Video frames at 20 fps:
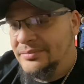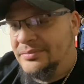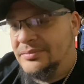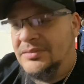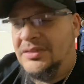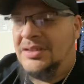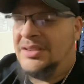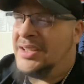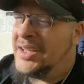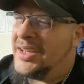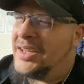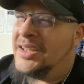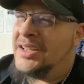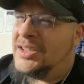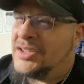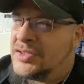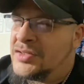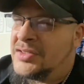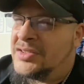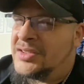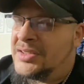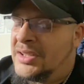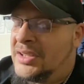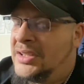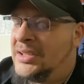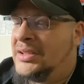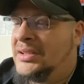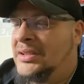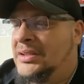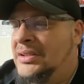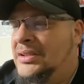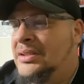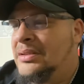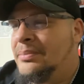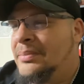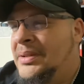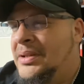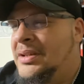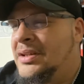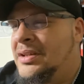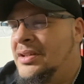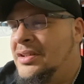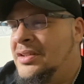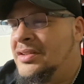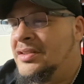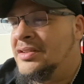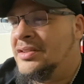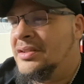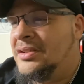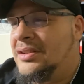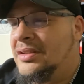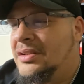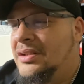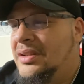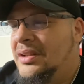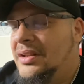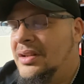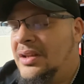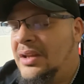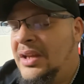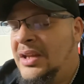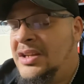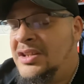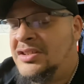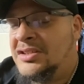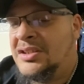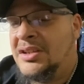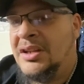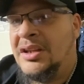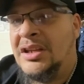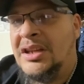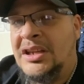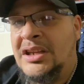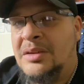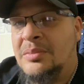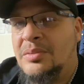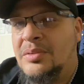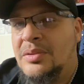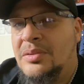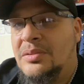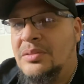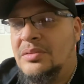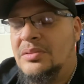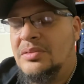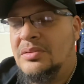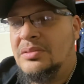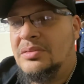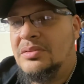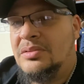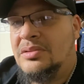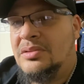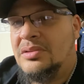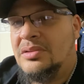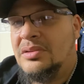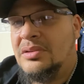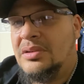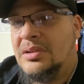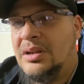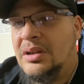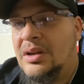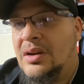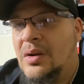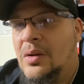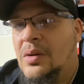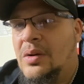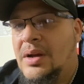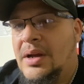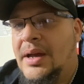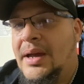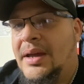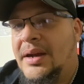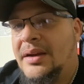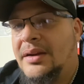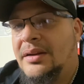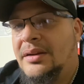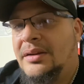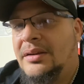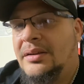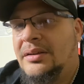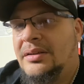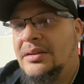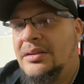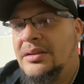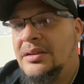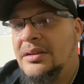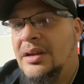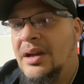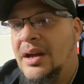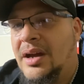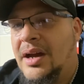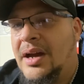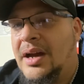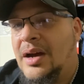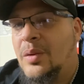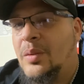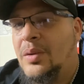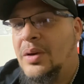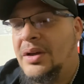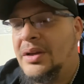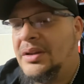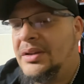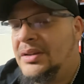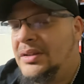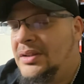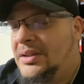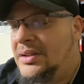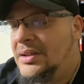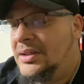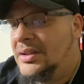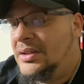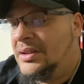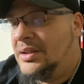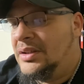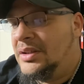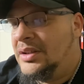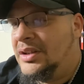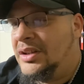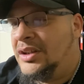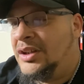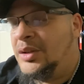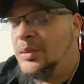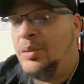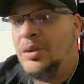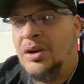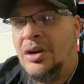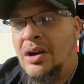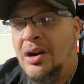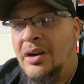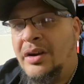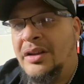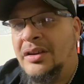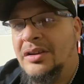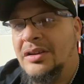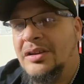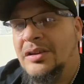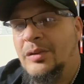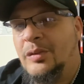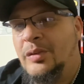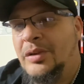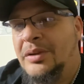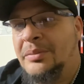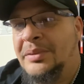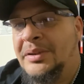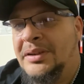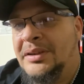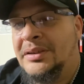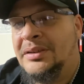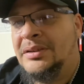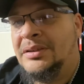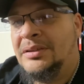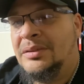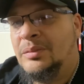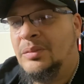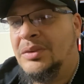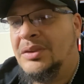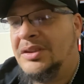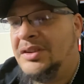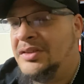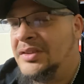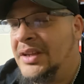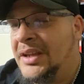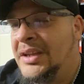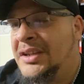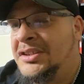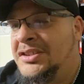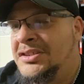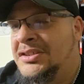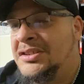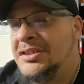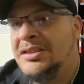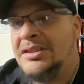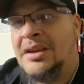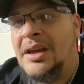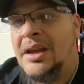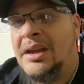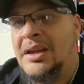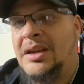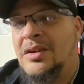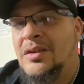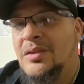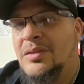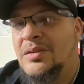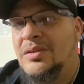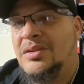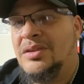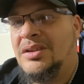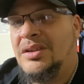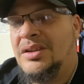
Isn't that interesting? Because ancient Hebrew, they call God Yahweh. Here we are in the Caribbean with these ancient Tainos,